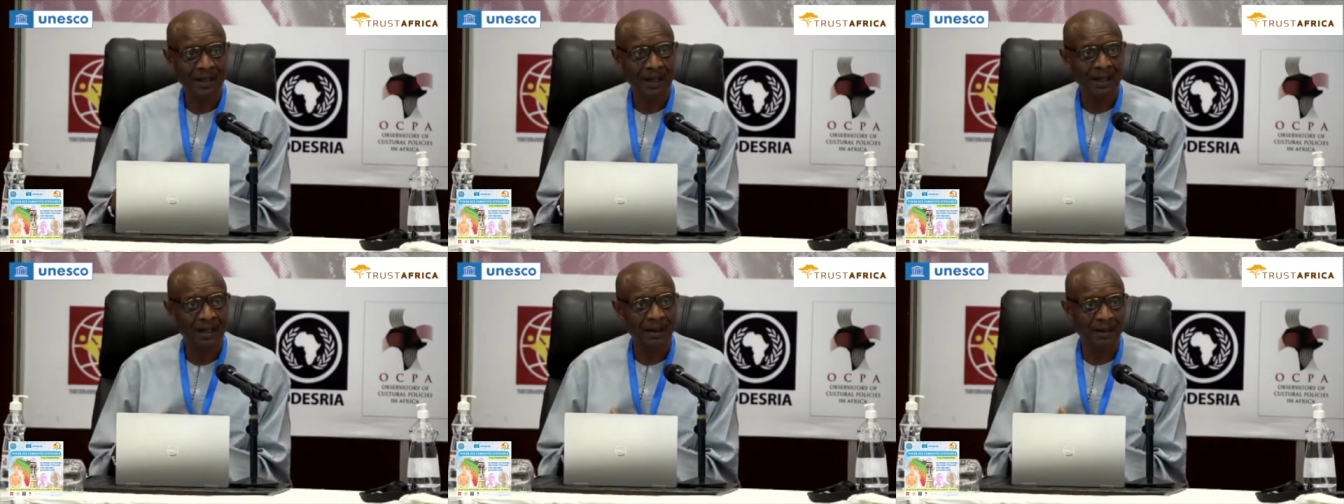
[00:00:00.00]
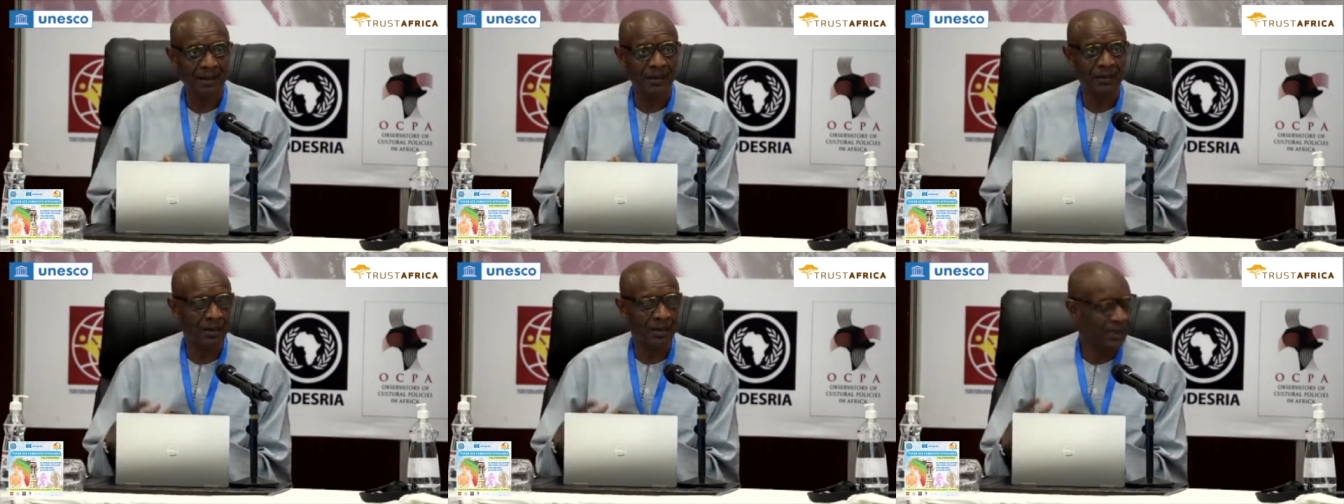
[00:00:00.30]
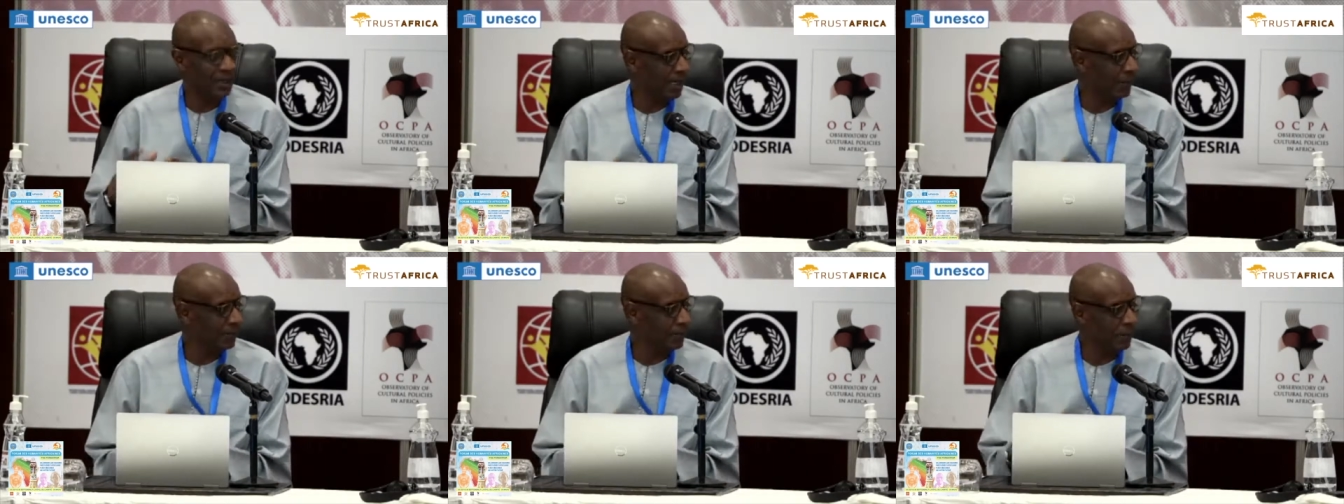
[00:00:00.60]
in, in
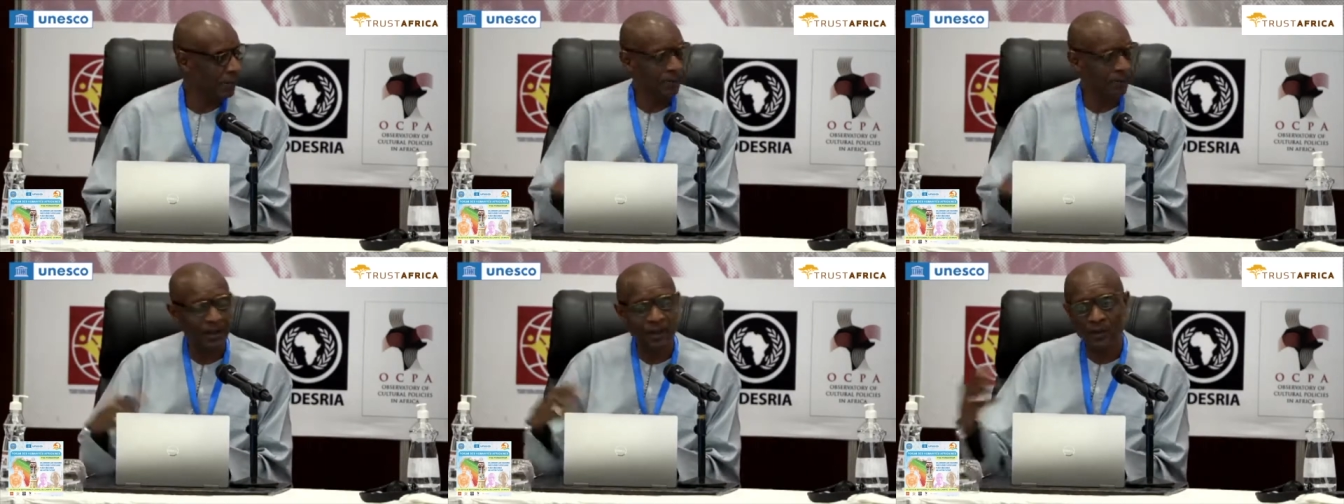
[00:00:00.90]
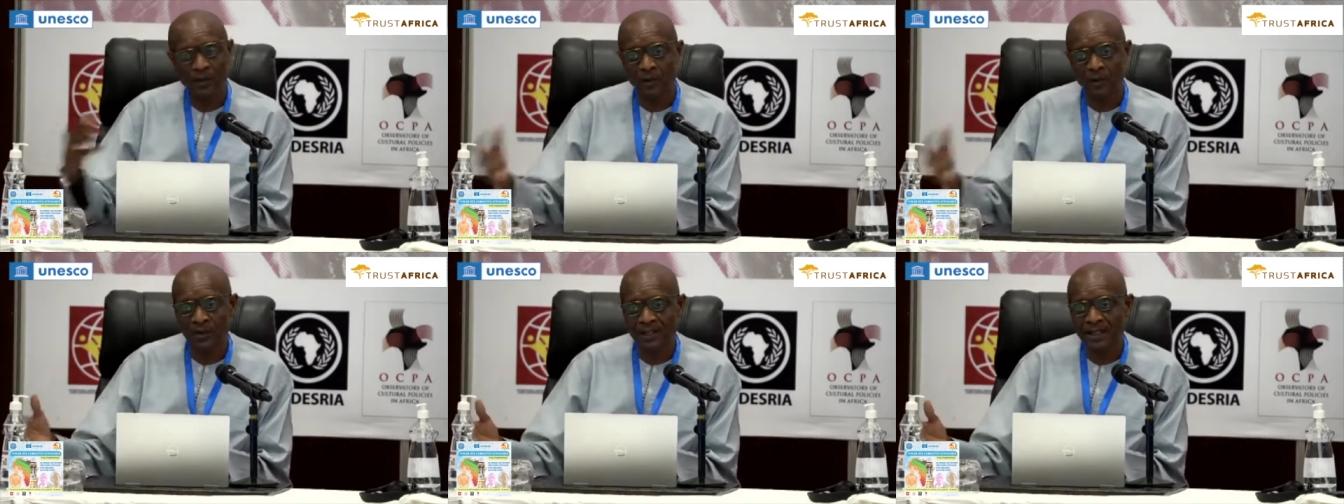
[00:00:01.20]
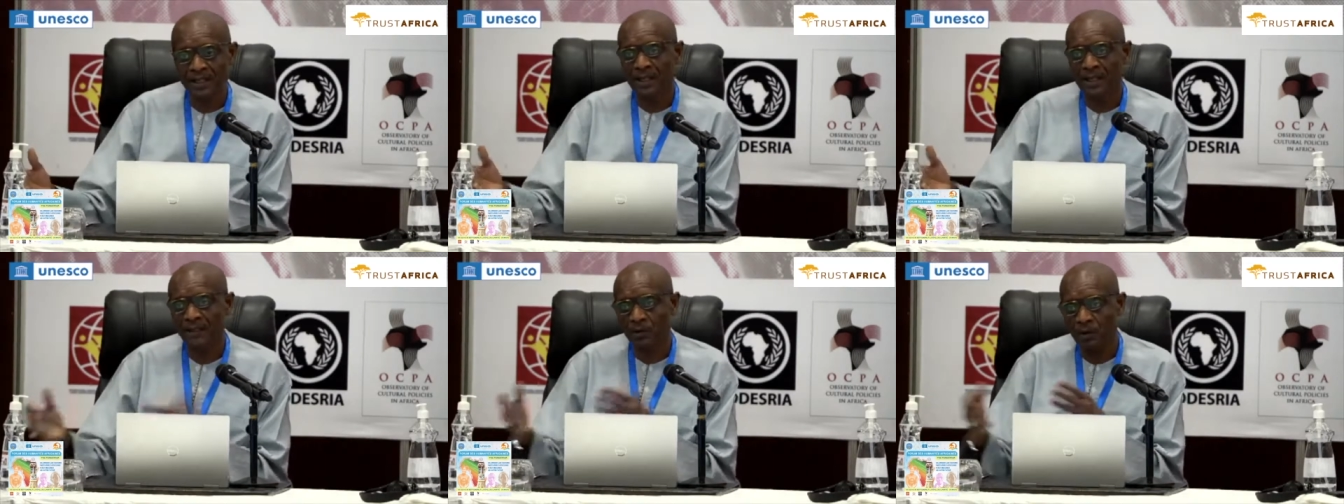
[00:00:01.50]
terms of pre-colonial,
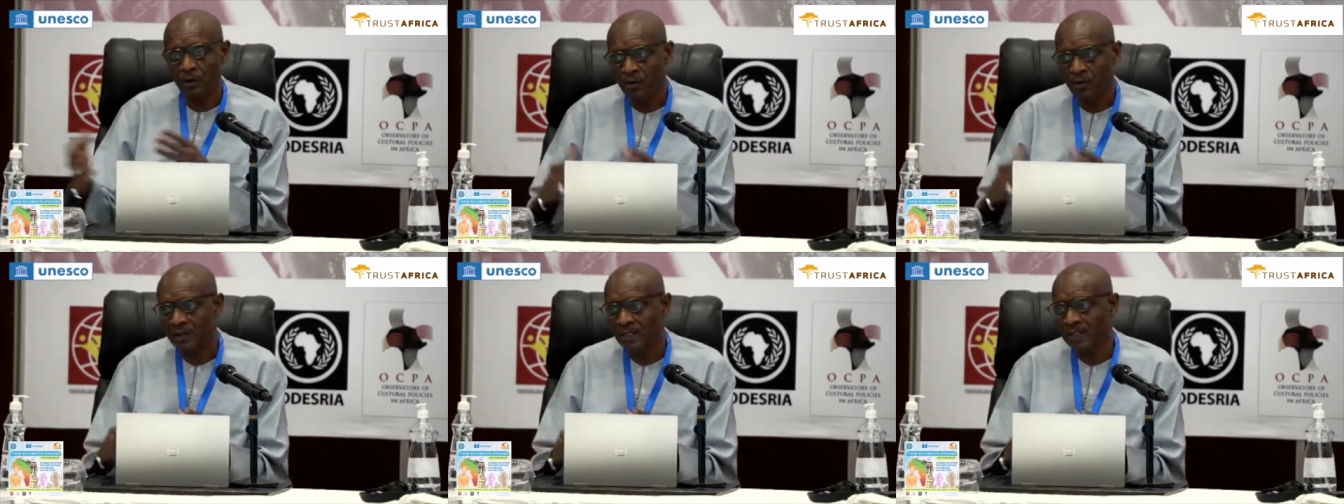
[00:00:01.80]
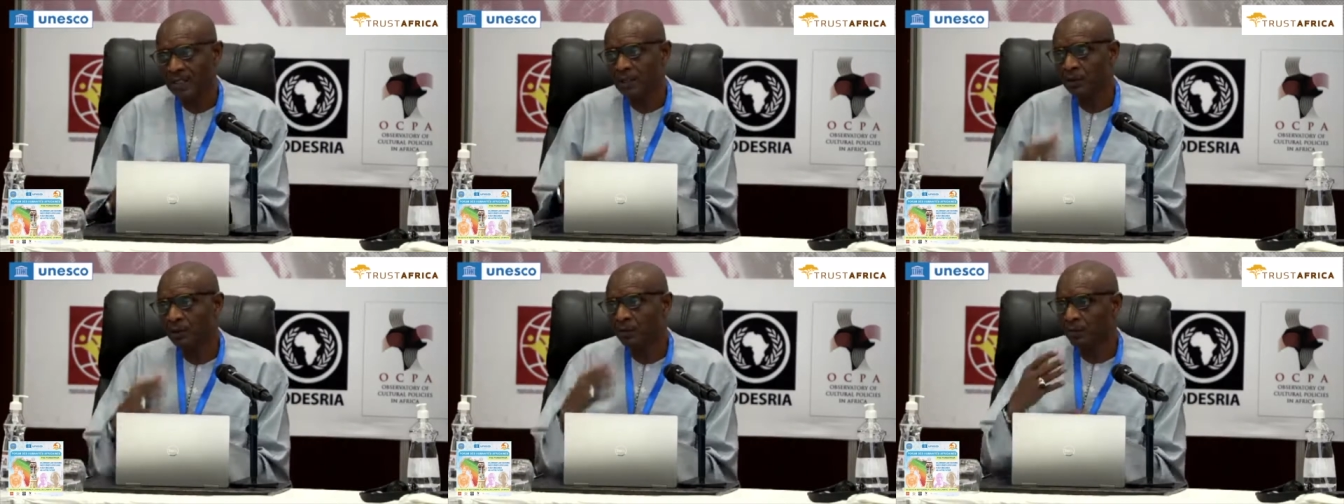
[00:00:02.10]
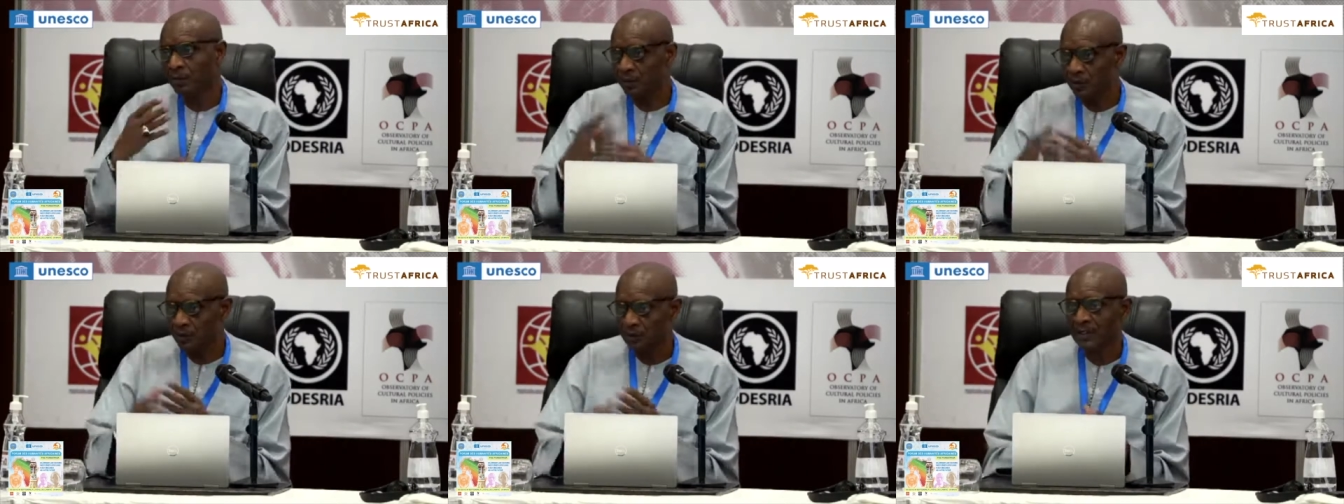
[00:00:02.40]
colonial, or
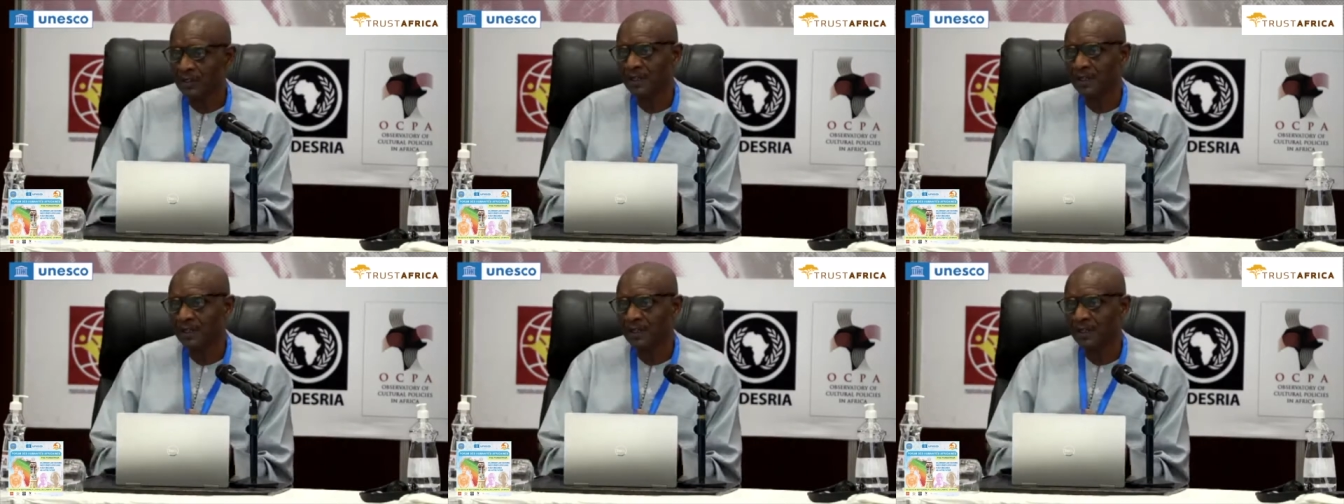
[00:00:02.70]
post-colonial,